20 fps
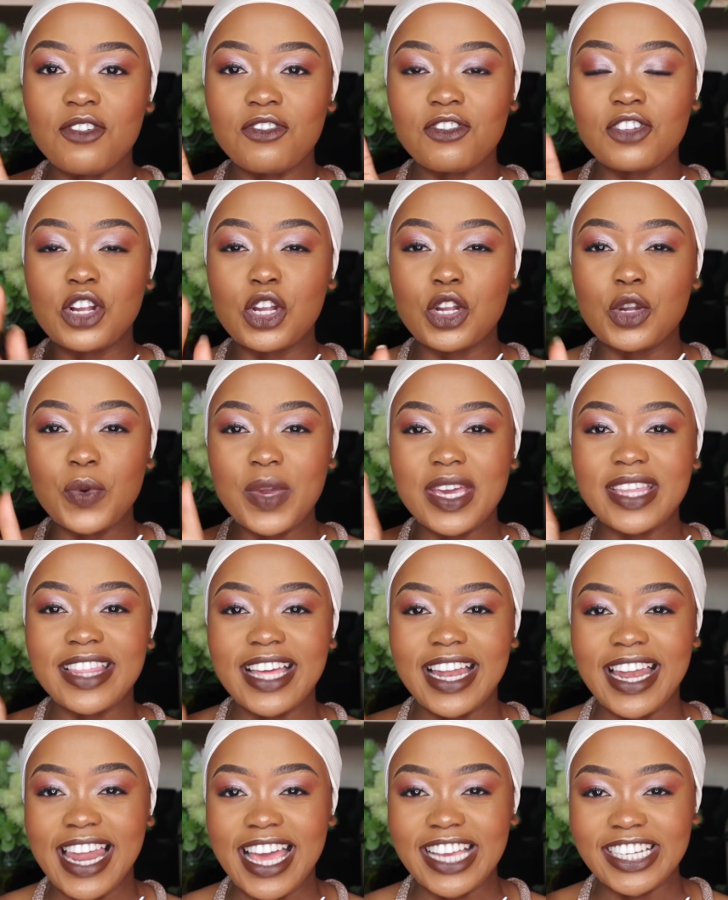of gluing
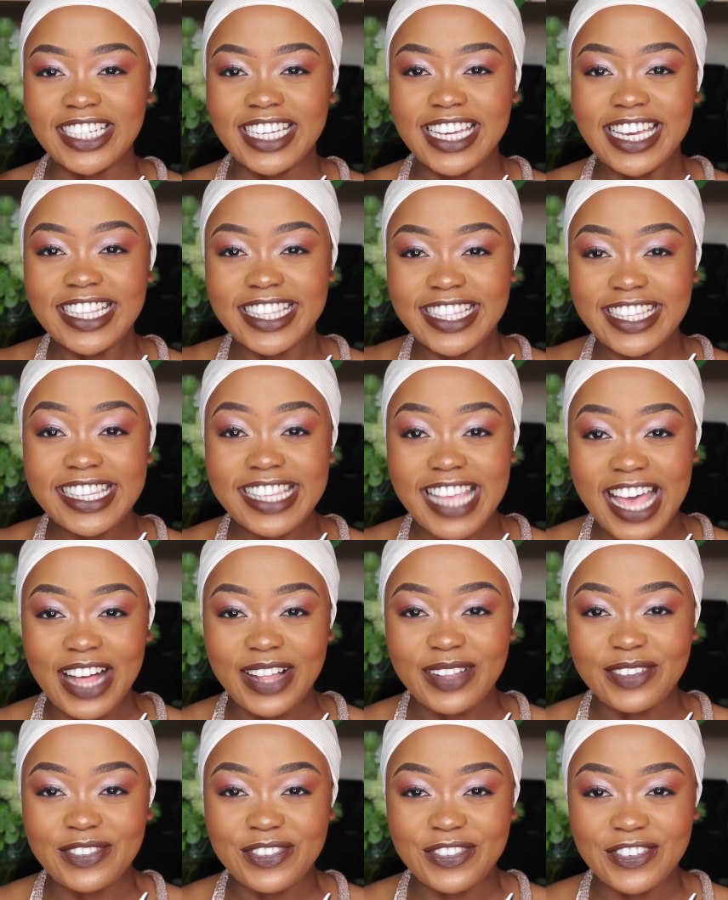the lash
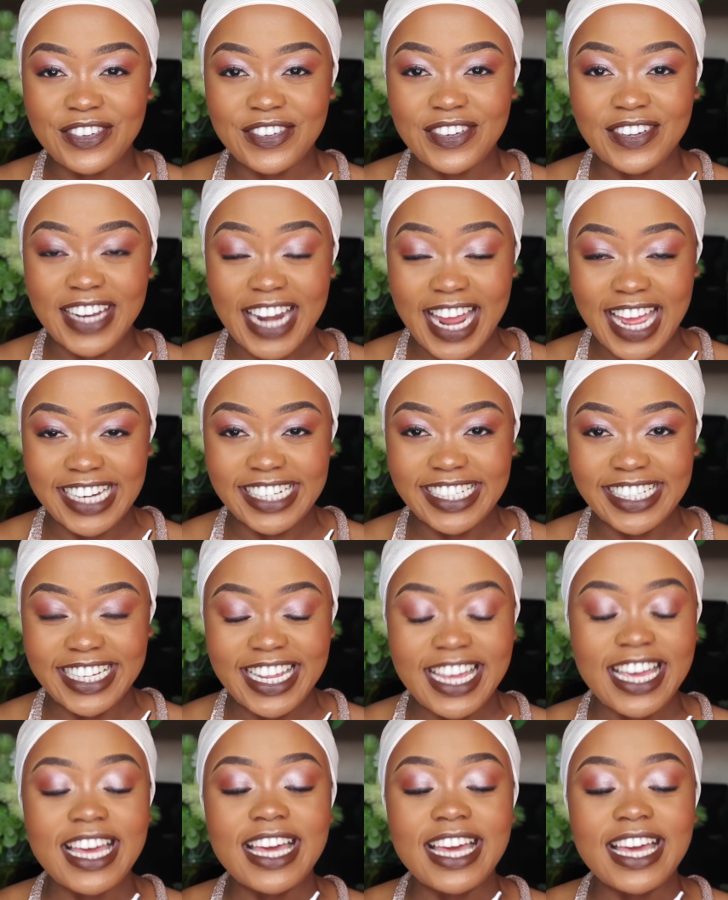itself, right?